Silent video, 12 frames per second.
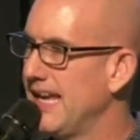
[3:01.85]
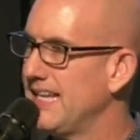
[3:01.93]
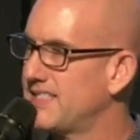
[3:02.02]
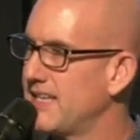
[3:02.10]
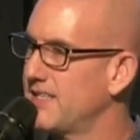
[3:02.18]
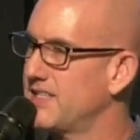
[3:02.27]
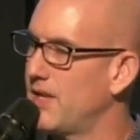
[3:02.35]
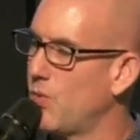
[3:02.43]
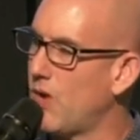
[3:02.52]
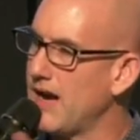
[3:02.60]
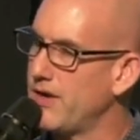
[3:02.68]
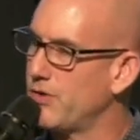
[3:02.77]
He says,
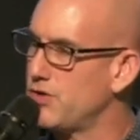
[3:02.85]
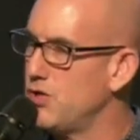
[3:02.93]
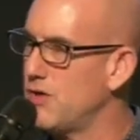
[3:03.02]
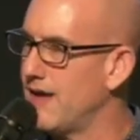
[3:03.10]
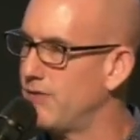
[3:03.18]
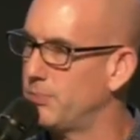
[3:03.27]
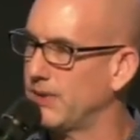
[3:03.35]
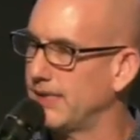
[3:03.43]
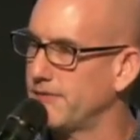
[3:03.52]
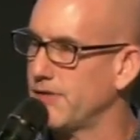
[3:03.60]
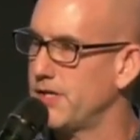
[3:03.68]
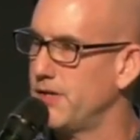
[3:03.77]
Then why don't you have a
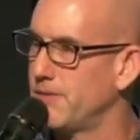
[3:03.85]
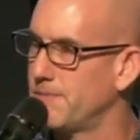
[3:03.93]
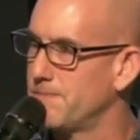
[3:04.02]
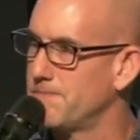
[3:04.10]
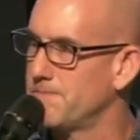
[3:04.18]
plan for you?